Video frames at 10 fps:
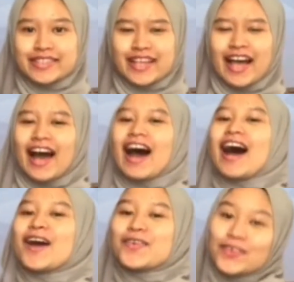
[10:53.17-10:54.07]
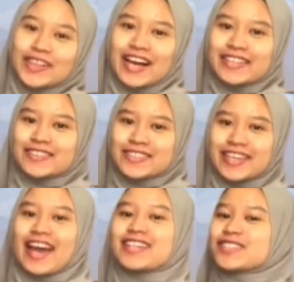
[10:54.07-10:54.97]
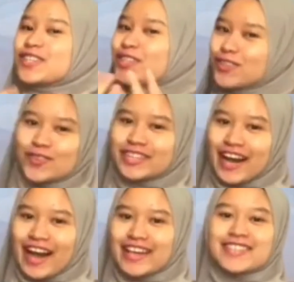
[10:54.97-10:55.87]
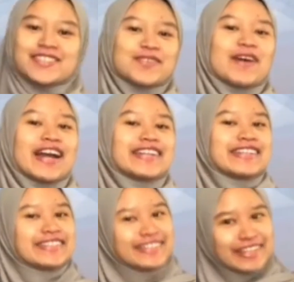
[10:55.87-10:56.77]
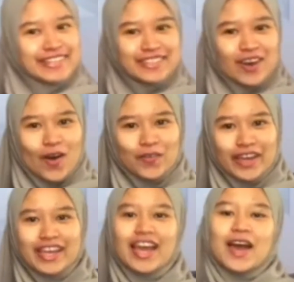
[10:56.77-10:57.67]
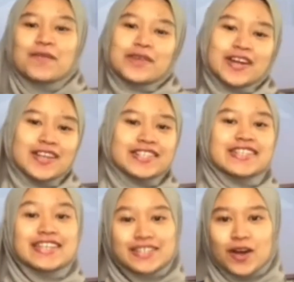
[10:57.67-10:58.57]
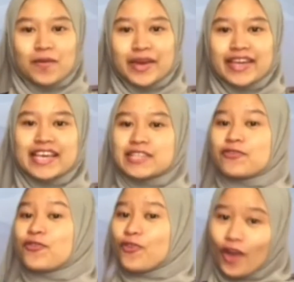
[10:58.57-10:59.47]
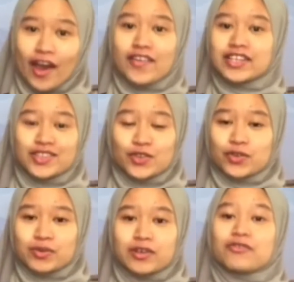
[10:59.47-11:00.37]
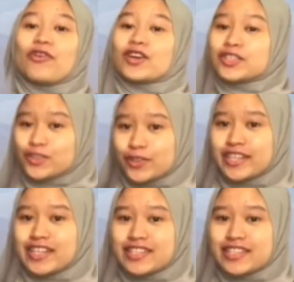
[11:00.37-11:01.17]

I would like to suggest you guys to buy this comic because this comic is very suitable for students